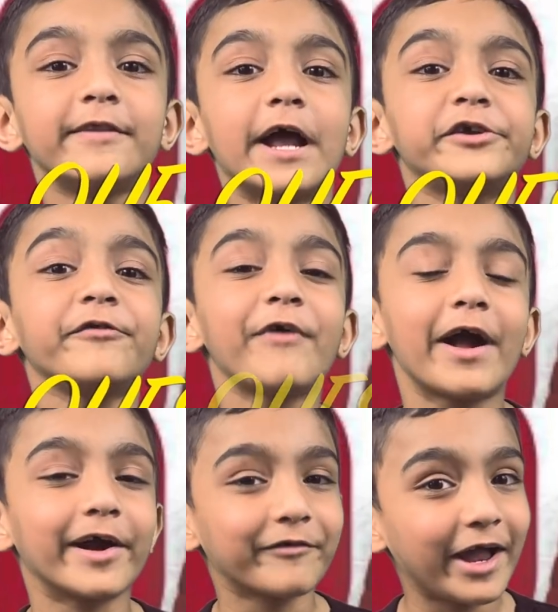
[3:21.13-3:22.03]
national
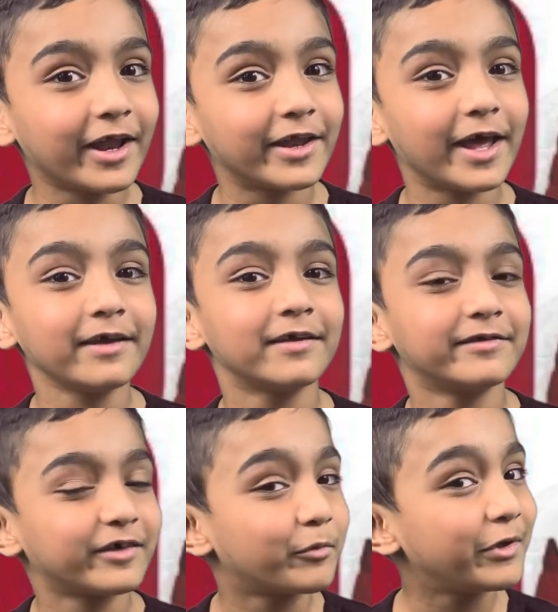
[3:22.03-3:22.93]
flag of Canada Day
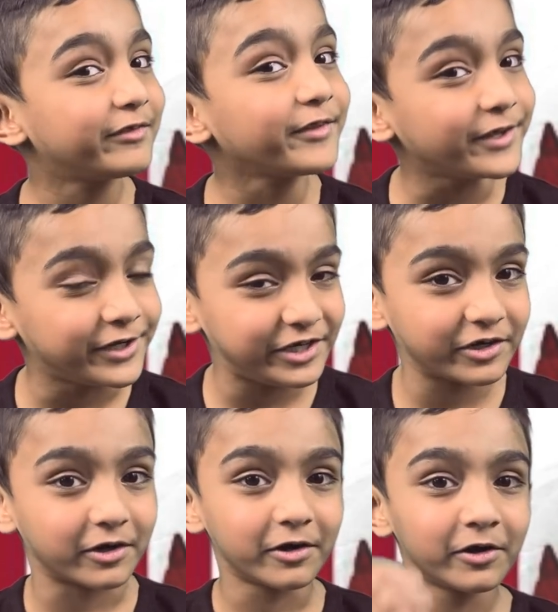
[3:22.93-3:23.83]
celebrated each
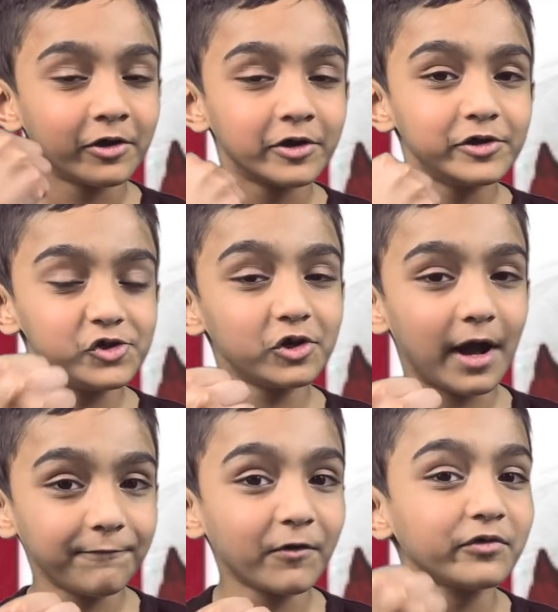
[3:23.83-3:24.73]
year? July
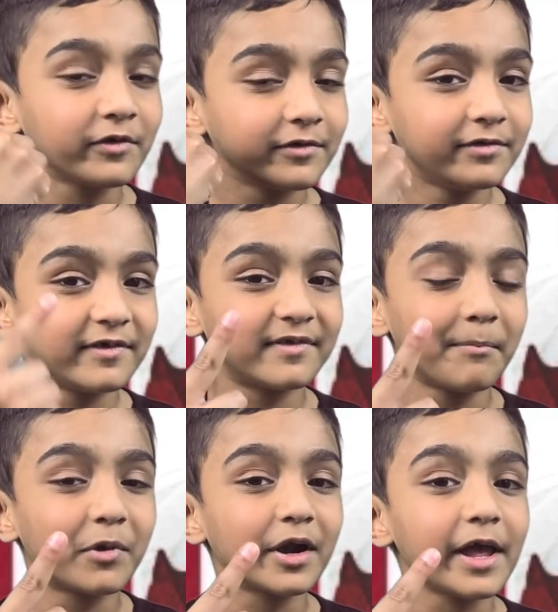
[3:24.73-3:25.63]
first,
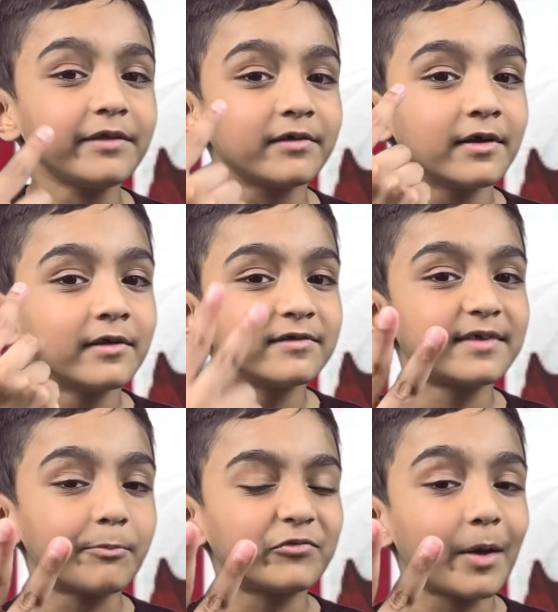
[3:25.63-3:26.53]
December eighth,
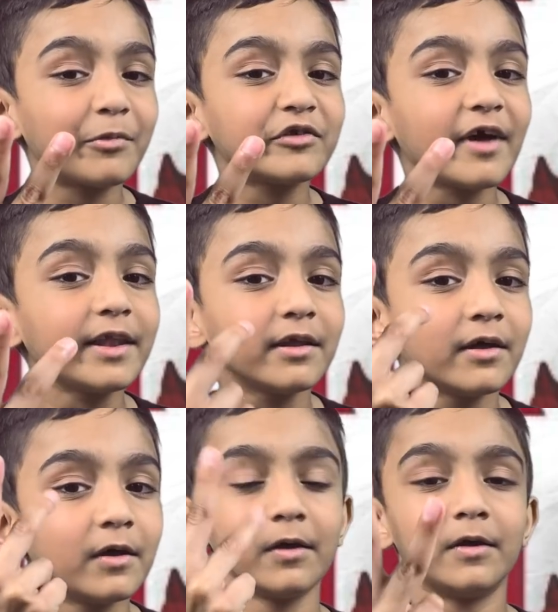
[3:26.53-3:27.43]
September tenth,
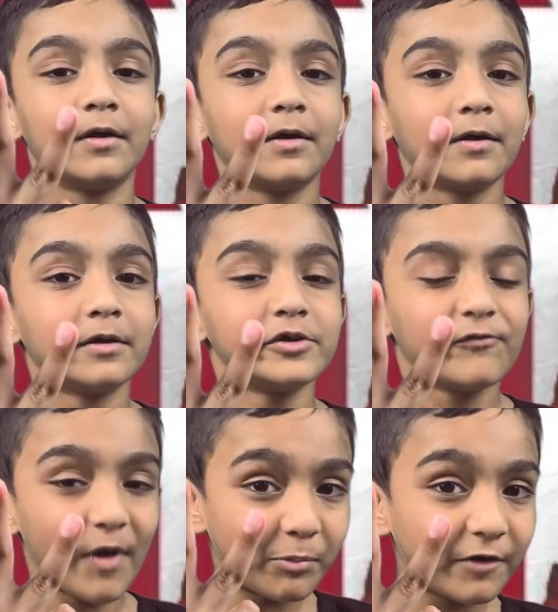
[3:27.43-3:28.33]

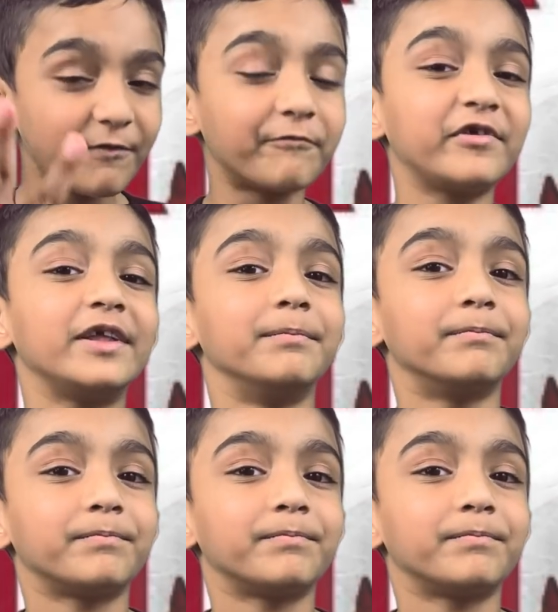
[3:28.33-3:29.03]
February fifteenth.